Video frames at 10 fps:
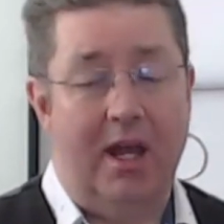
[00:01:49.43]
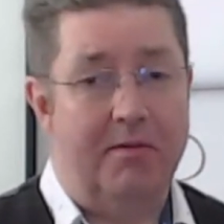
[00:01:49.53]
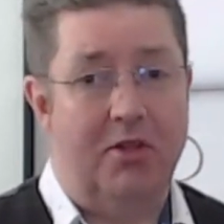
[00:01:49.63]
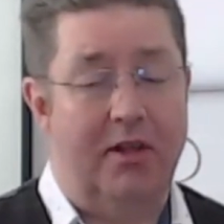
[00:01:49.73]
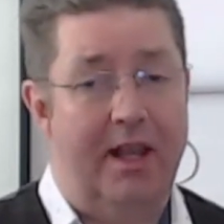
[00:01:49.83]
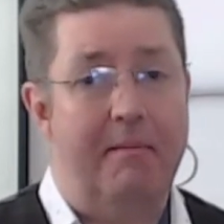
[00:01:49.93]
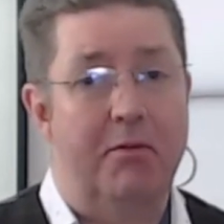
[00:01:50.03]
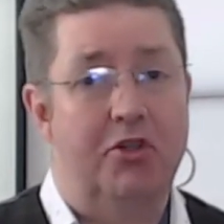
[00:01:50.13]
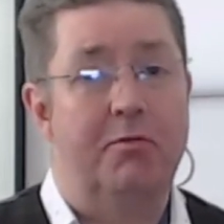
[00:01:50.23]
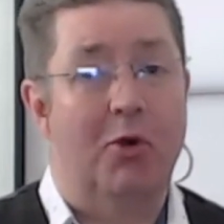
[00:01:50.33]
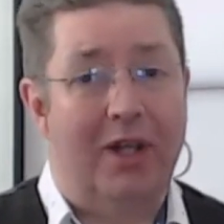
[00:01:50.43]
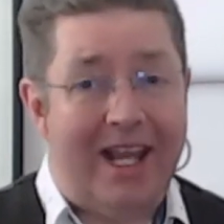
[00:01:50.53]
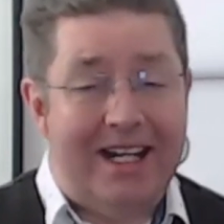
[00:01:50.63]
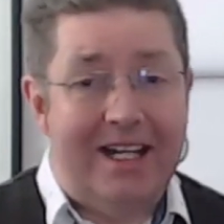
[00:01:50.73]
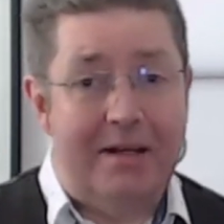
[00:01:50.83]
so that they're much more
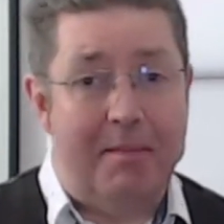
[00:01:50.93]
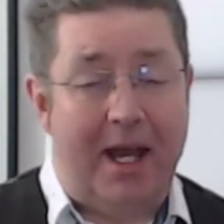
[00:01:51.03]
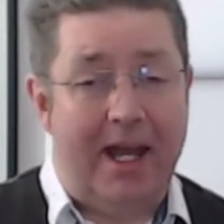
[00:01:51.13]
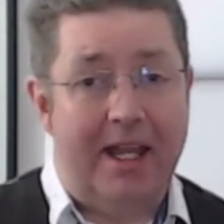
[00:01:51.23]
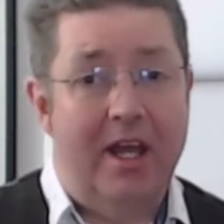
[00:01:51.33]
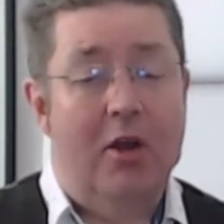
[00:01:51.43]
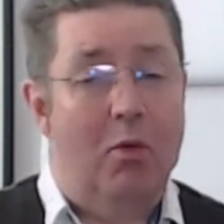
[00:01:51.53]
likely to buy